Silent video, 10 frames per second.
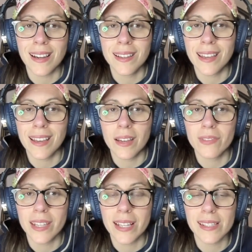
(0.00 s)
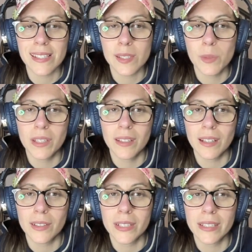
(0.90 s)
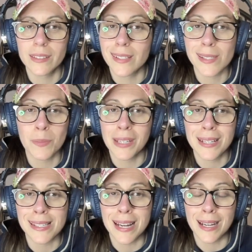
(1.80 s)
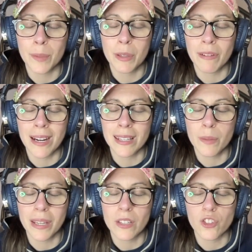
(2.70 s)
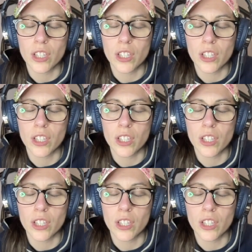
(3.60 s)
IKF to that $6 million deal doesn't mean he's not going to be riding the bench